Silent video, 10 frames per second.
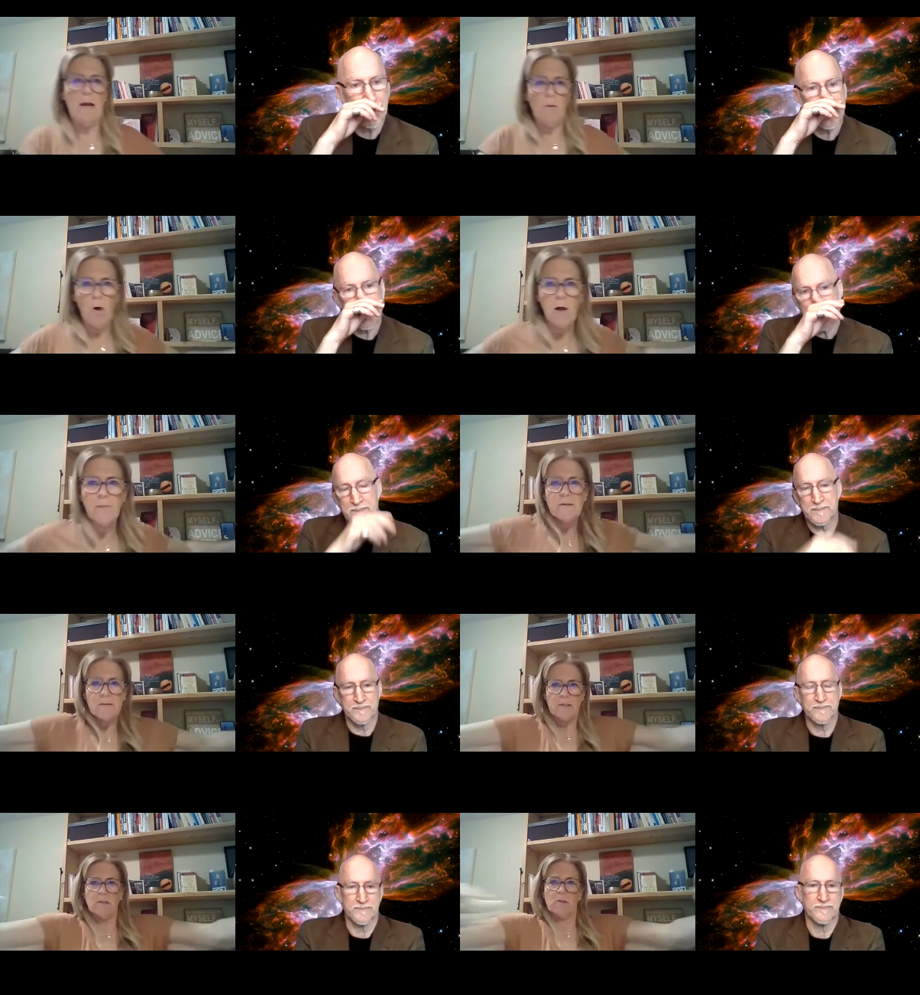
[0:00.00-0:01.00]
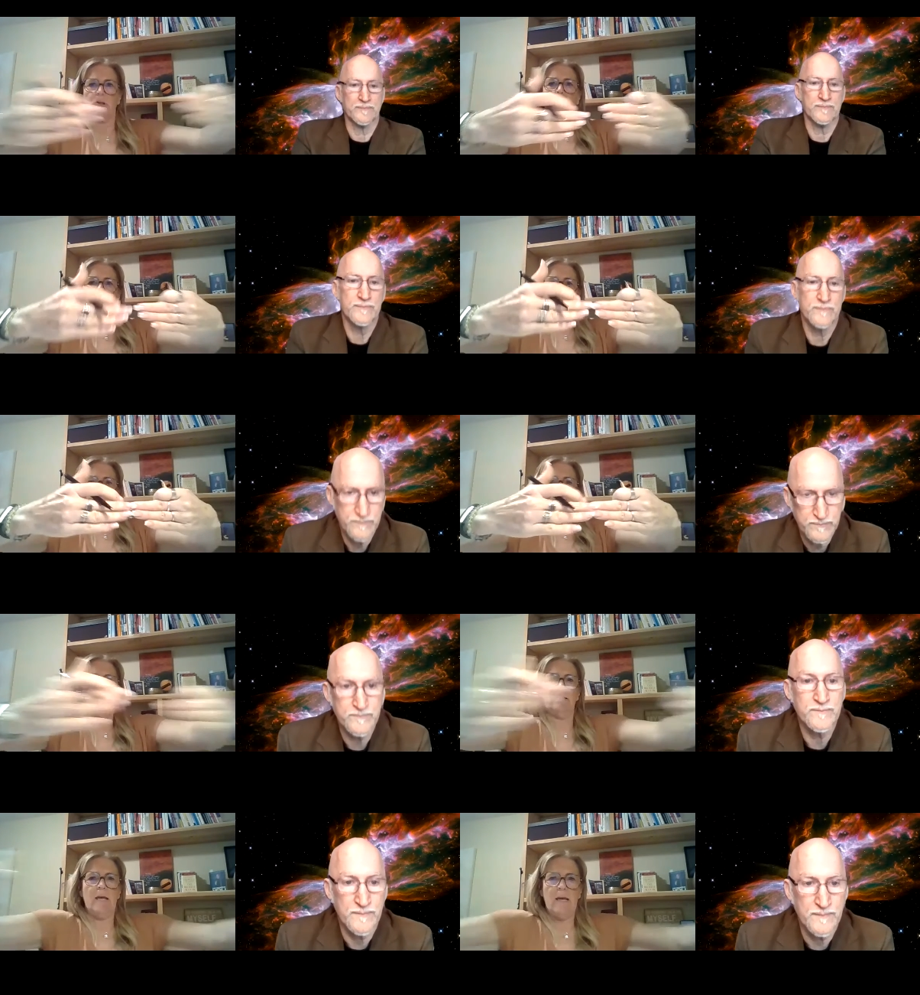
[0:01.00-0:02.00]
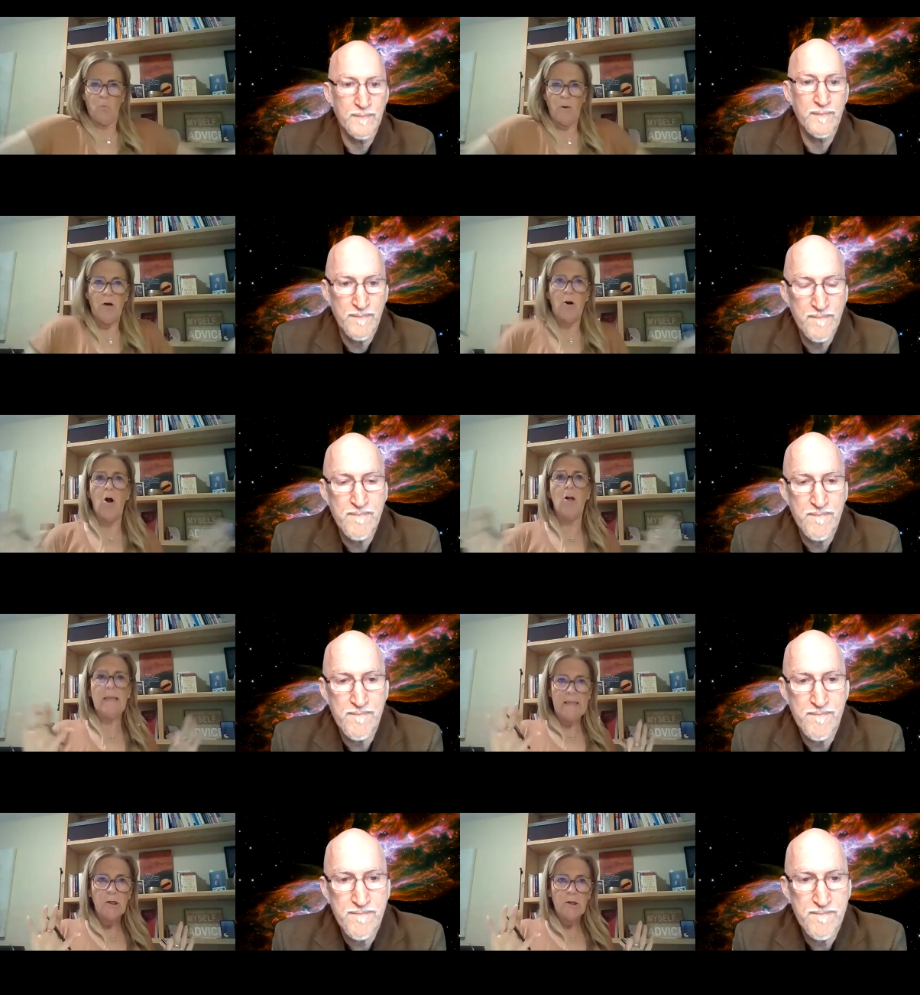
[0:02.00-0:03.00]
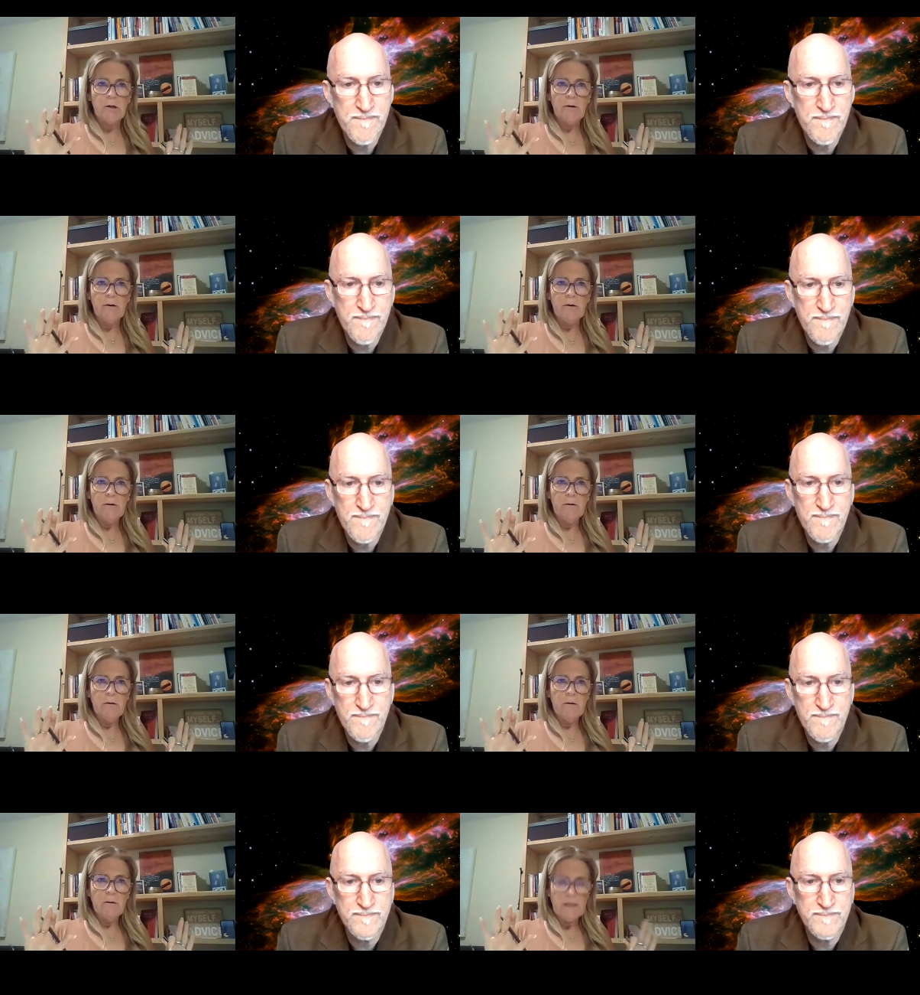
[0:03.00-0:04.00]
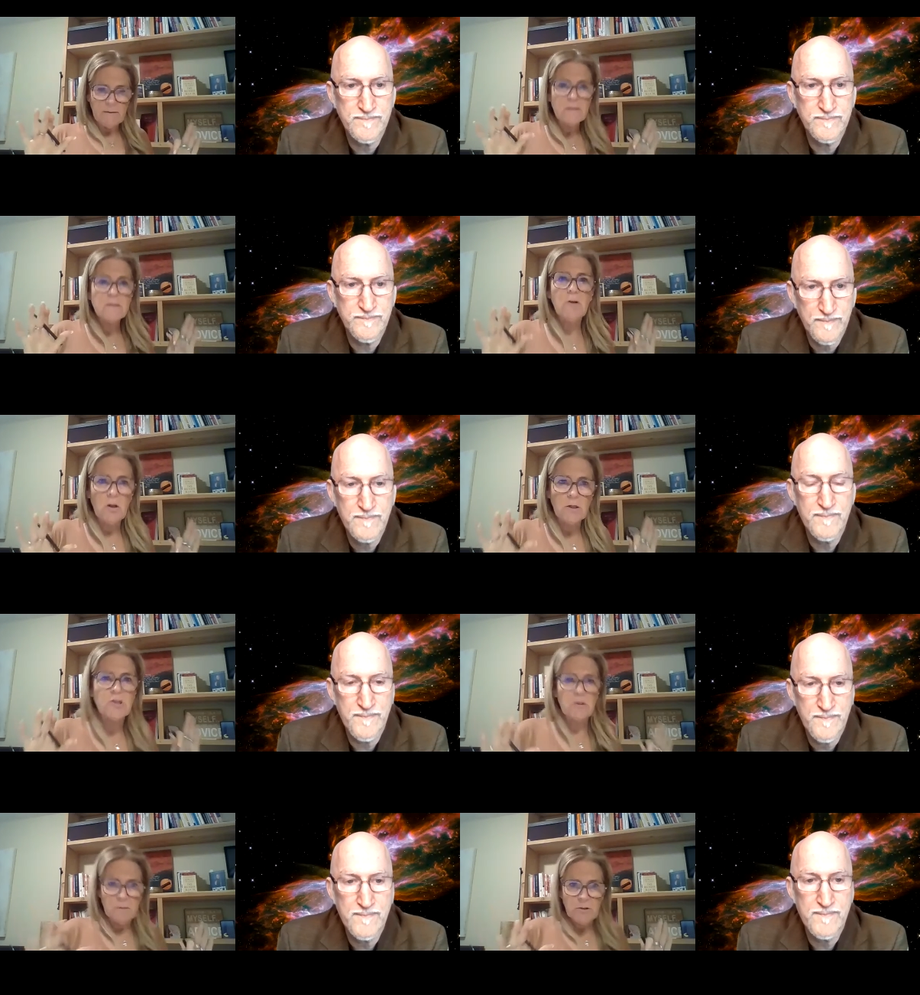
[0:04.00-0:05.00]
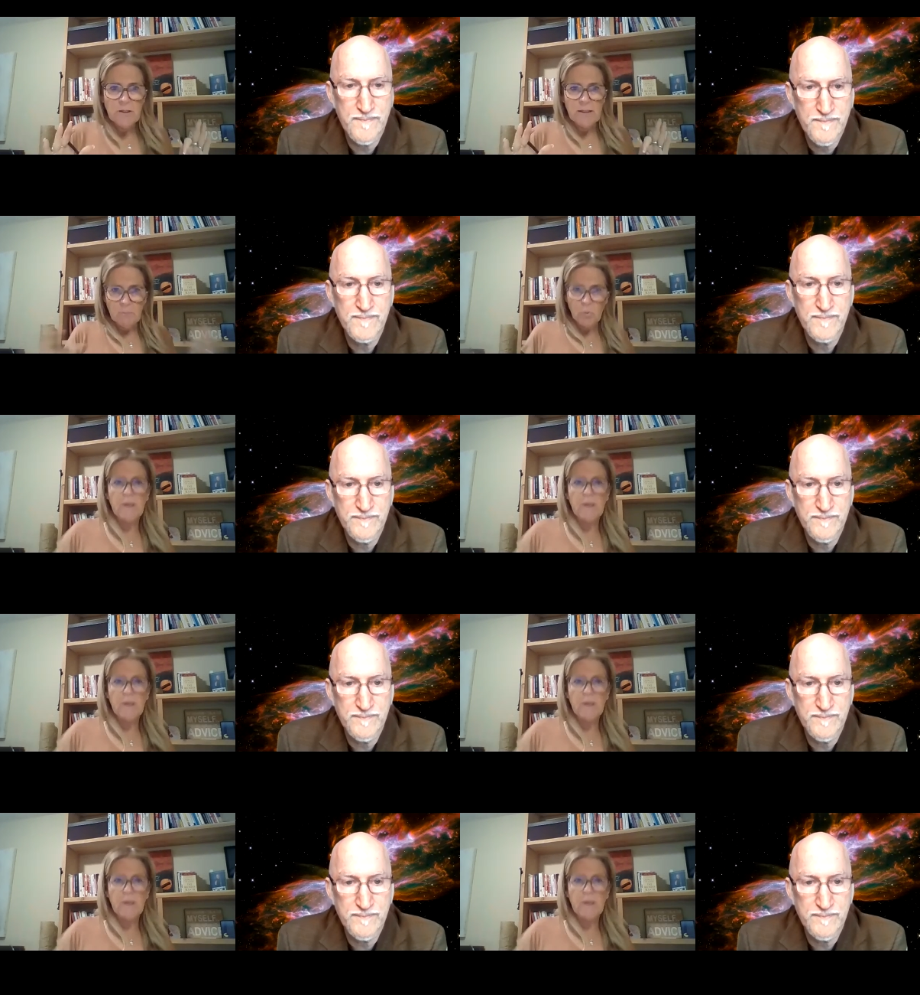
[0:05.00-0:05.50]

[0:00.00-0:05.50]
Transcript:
Speaker 1: I want this circle that says, hey, we are all here in this knowledge community. We're